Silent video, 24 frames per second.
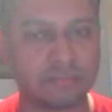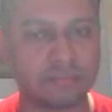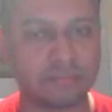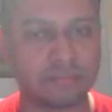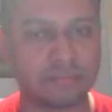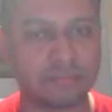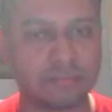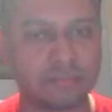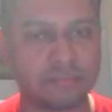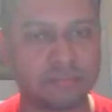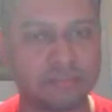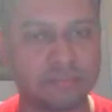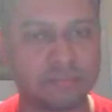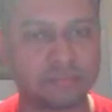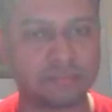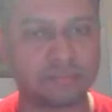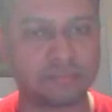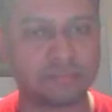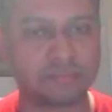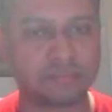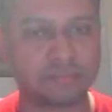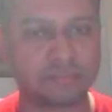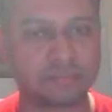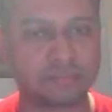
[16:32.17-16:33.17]

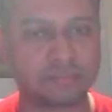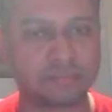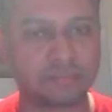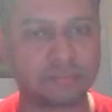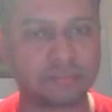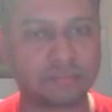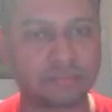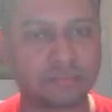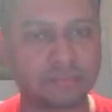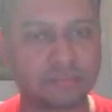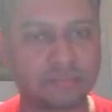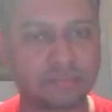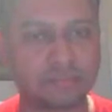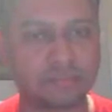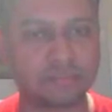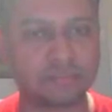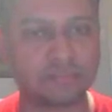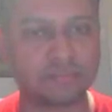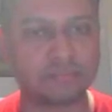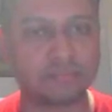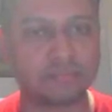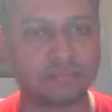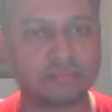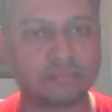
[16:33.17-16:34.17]

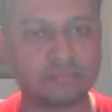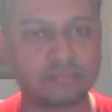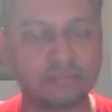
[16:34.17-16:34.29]
No words are spoken by the person on screen.